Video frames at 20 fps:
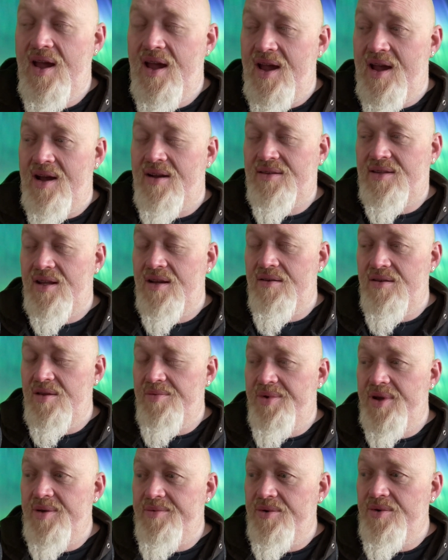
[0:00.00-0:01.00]
out there and the
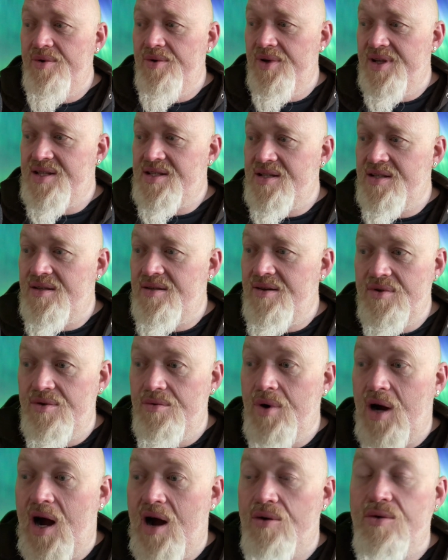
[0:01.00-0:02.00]
people who are listening
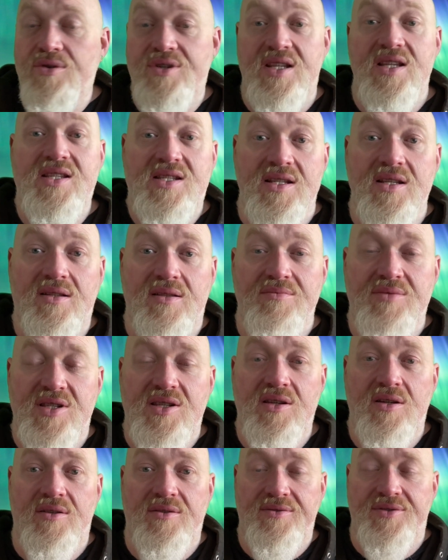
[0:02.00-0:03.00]
who are autistic
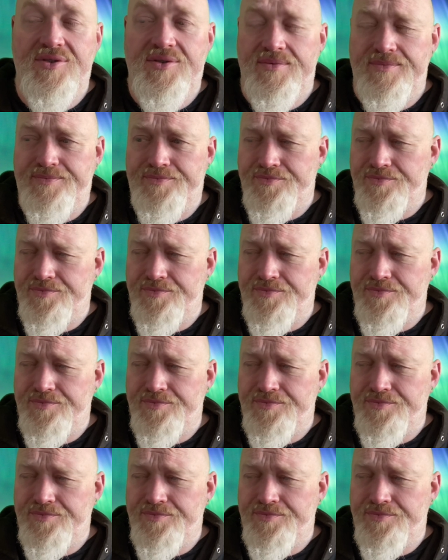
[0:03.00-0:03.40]
themselves.